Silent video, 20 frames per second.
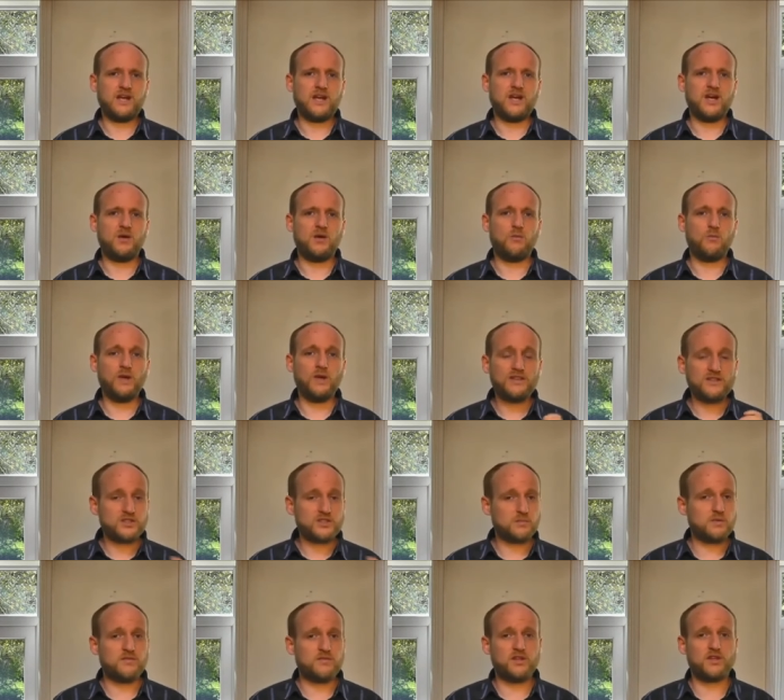uh, with
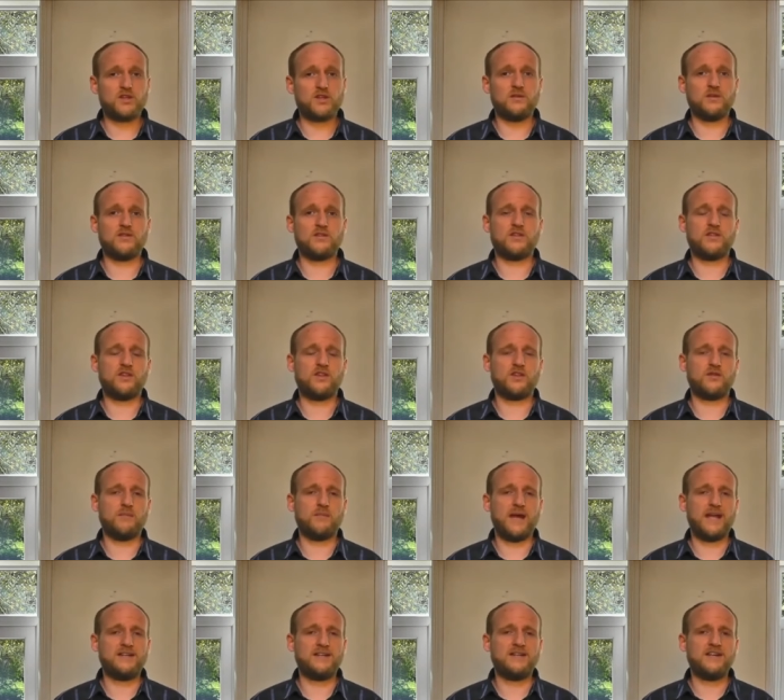some of the other the other
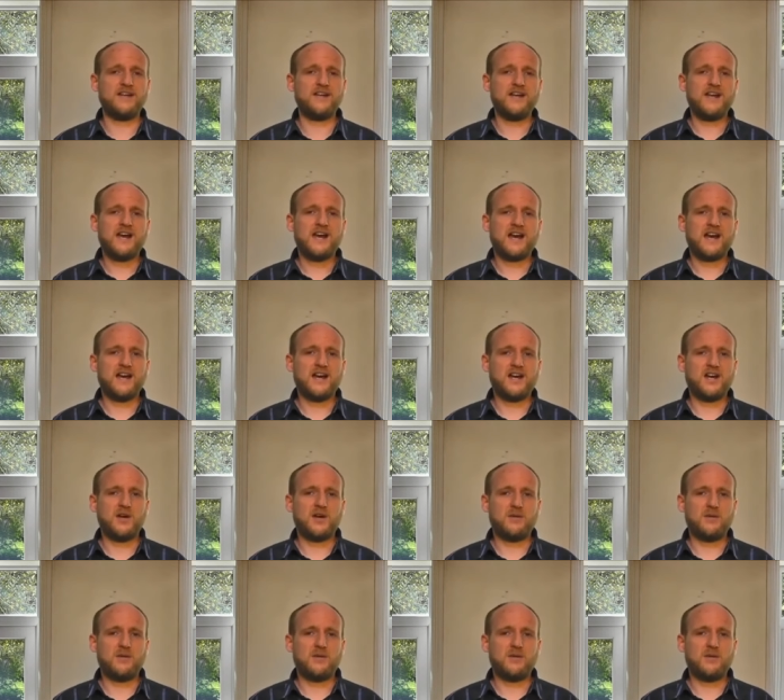men uh,